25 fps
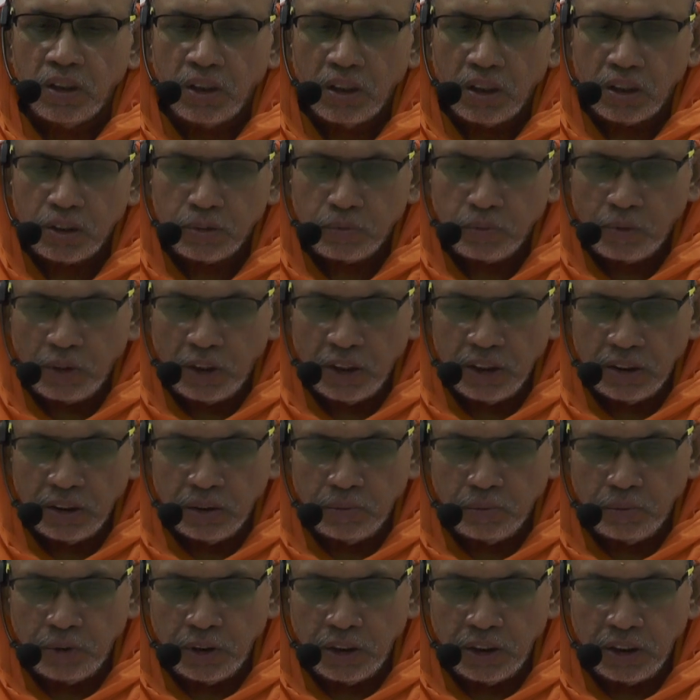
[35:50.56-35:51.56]
Explain
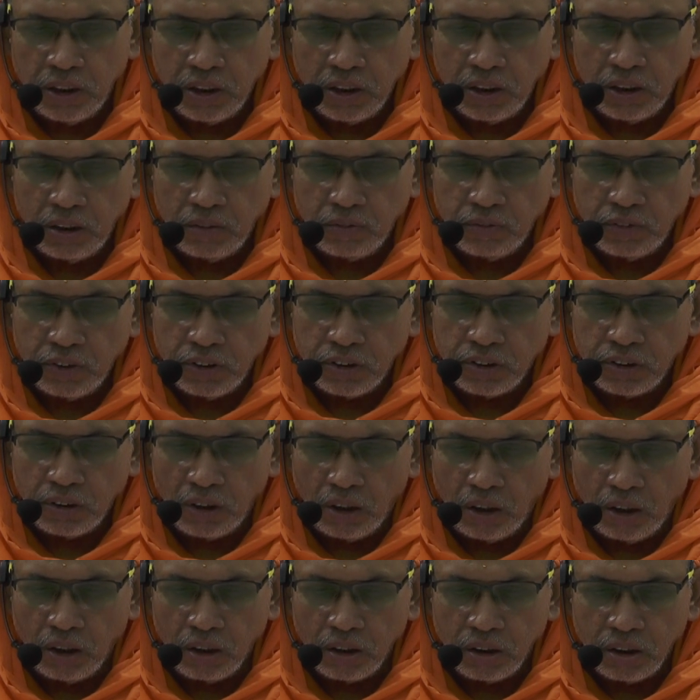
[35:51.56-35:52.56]
the meaning of the
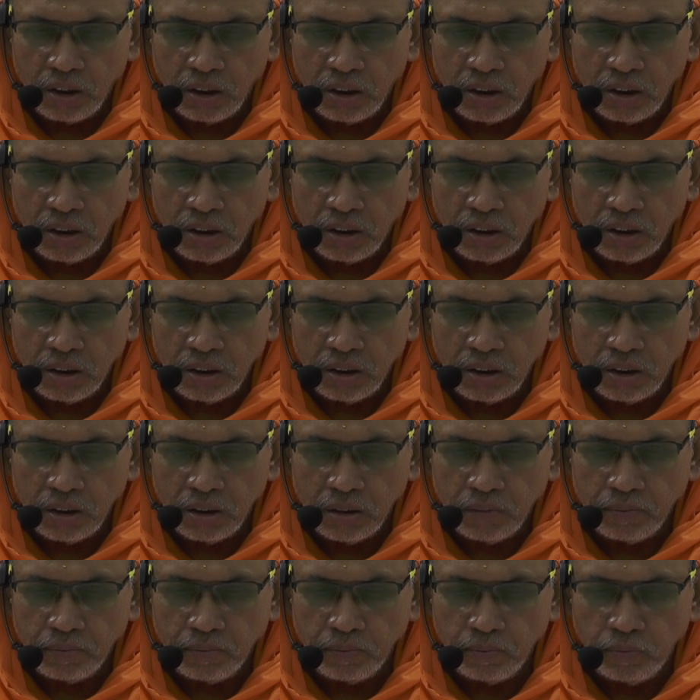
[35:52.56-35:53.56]
song
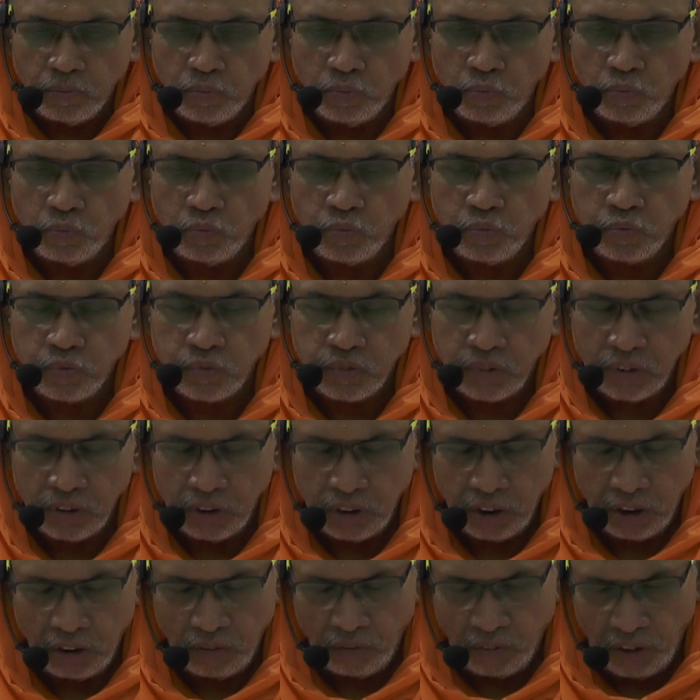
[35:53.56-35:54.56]

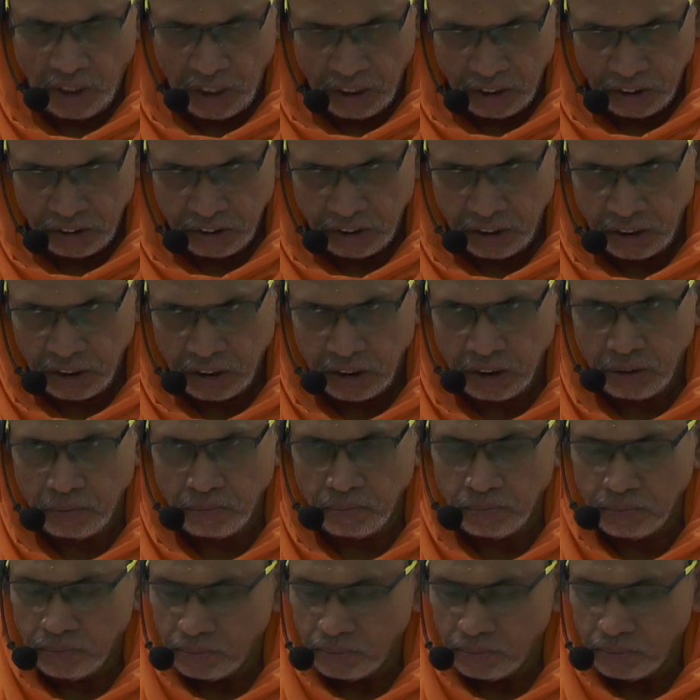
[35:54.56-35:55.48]
Nirvana Shatkam.